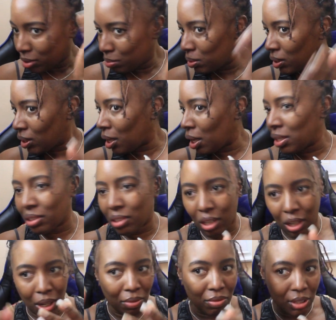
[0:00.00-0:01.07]
because
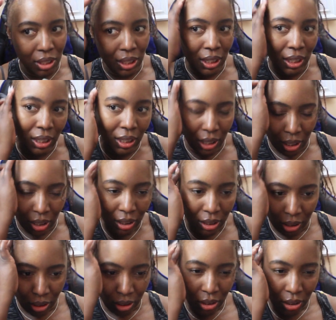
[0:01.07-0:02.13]
of the
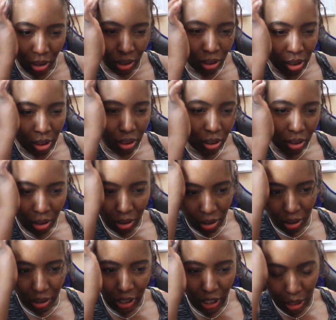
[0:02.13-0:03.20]

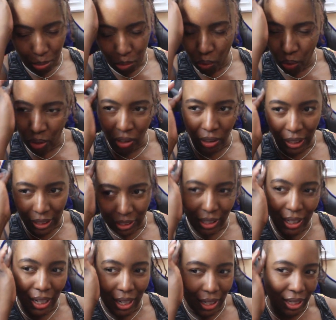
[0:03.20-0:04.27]
neem oil that's
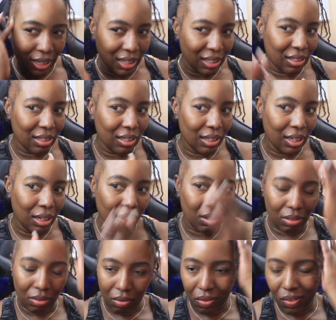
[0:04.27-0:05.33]
in it.
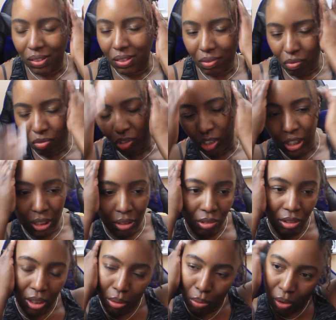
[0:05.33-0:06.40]
It really,
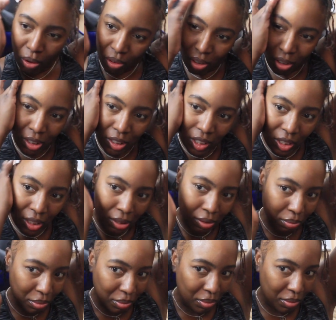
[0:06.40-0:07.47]
really works.
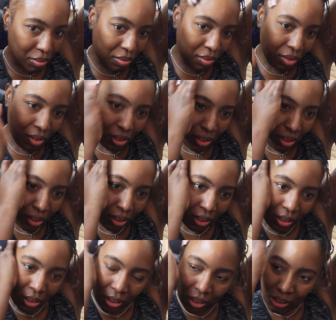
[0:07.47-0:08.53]

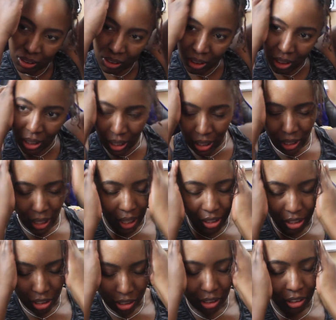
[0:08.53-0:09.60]
So then I
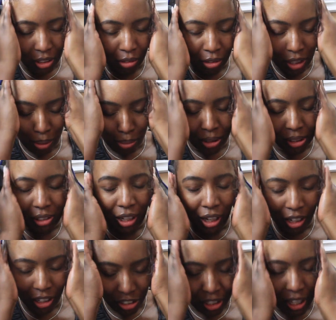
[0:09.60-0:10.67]
just go and I
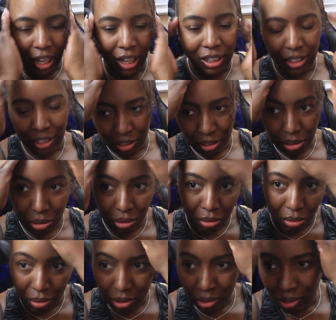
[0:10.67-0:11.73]
massage that into